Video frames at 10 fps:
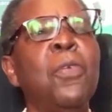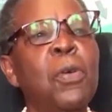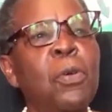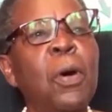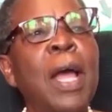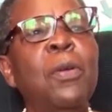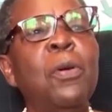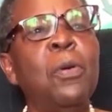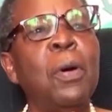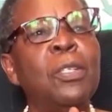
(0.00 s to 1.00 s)
For you, I
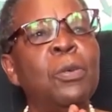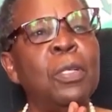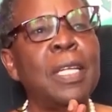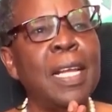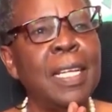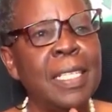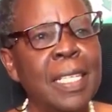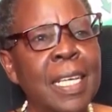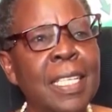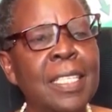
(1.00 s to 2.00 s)
don't know what your
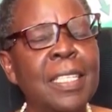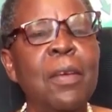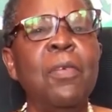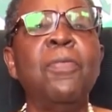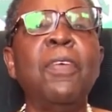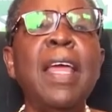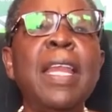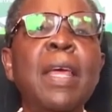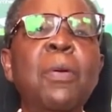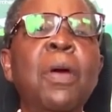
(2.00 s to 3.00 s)
talent is.
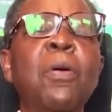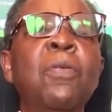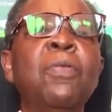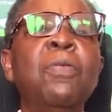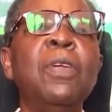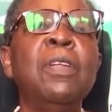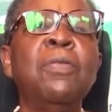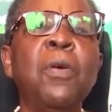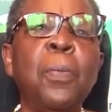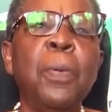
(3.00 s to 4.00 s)
Find a way of
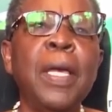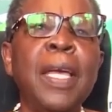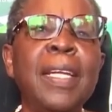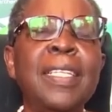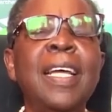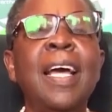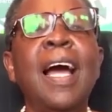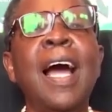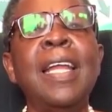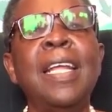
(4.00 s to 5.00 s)
developing it
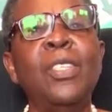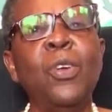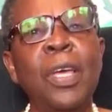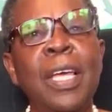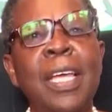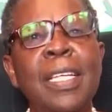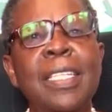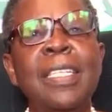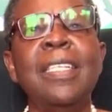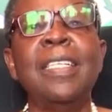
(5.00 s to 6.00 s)
and enjoying
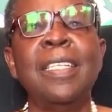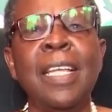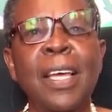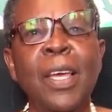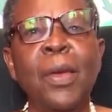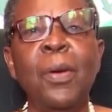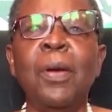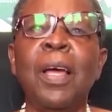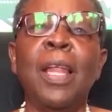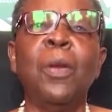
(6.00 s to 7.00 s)
it. Thank
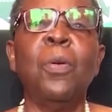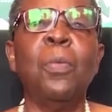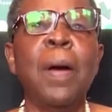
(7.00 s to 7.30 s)
you and